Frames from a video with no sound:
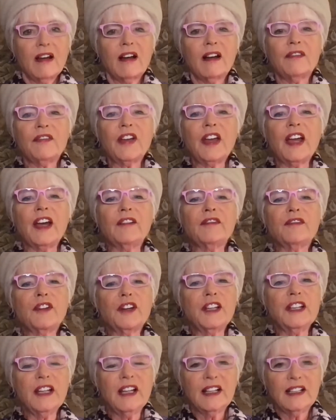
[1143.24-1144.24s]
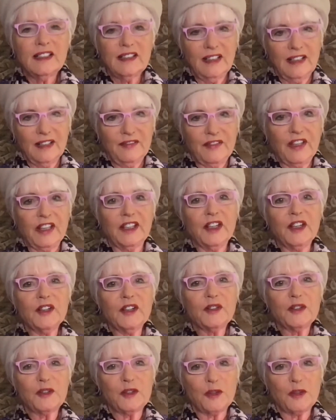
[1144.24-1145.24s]
of every living
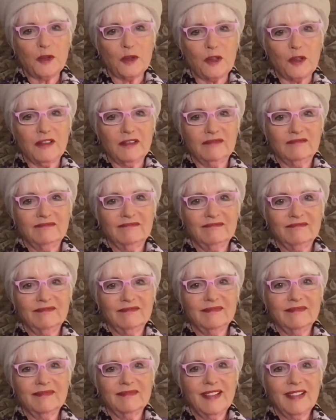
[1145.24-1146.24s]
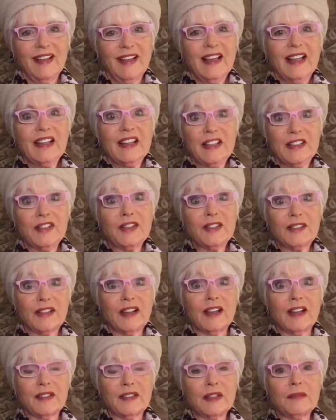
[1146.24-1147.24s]
soul. This is
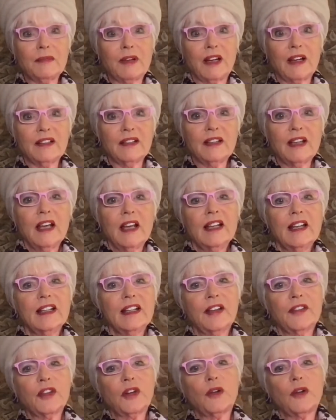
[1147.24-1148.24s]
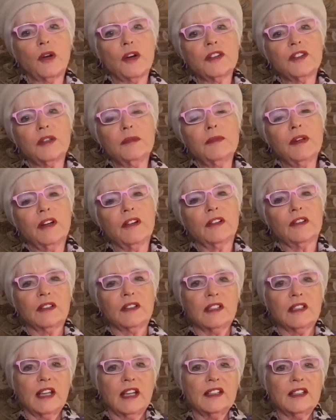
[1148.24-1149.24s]
science of mind. Now, the Course in
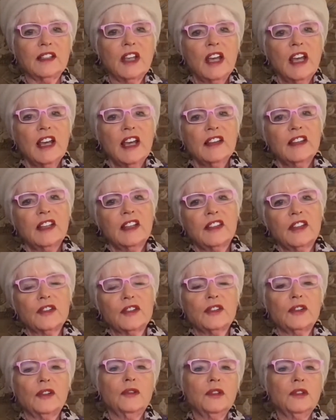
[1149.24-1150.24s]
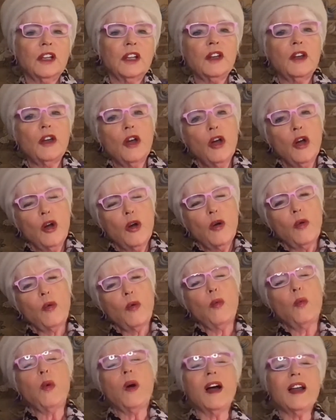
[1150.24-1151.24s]
Miracles states that there's only
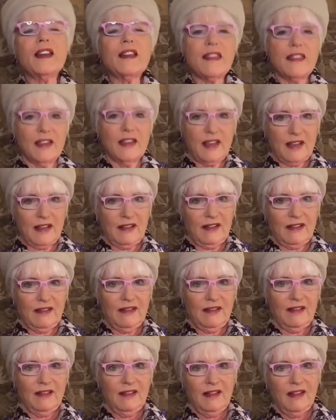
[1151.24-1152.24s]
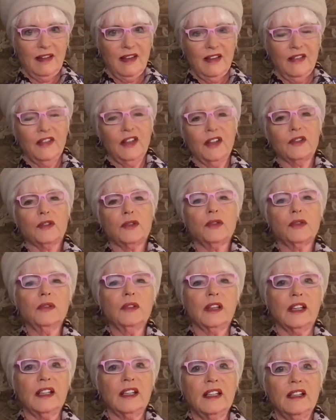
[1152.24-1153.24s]
one thing that
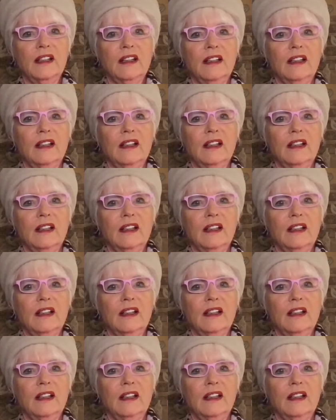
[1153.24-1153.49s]
truly